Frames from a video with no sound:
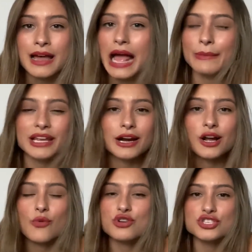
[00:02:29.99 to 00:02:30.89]
I mean,
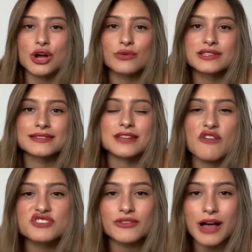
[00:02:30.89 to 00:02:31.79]
Erica, we're so into
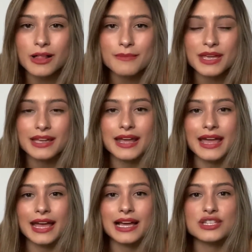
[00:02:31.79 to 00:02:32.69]
self-development,
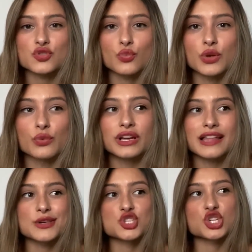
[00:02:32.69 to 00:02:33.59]
and we
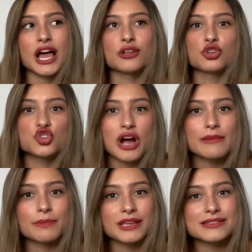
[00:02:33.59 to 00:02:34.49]
realize childhood
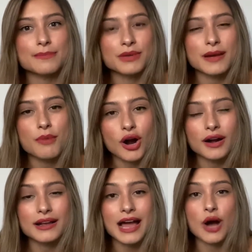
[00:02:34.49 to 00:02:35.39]
trauma plays a big
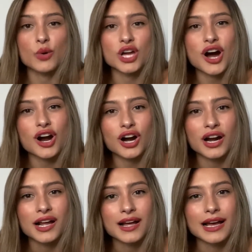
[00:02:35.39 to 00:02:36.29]
part in how we are,